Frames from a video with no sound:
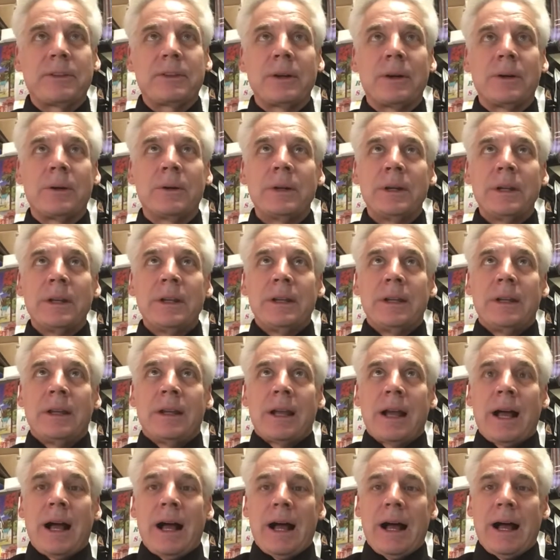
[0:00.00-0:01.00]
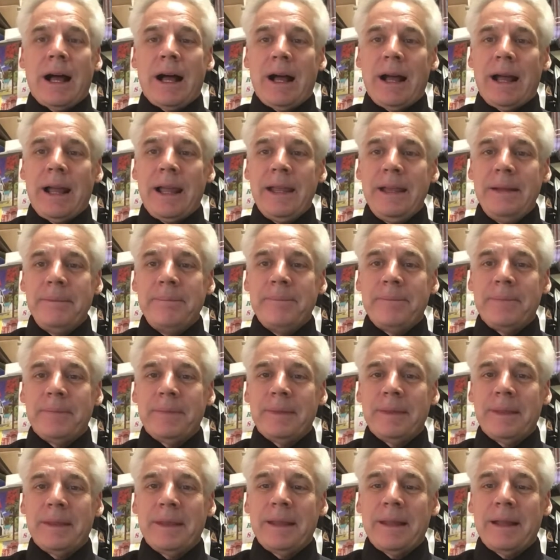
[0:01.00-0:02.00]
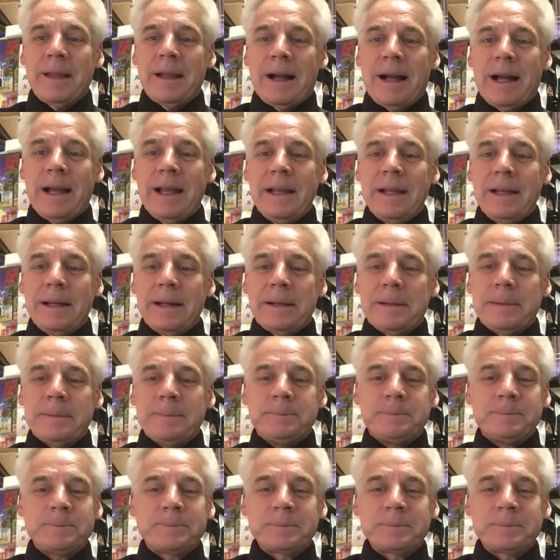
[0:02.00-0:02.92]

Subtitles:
So I I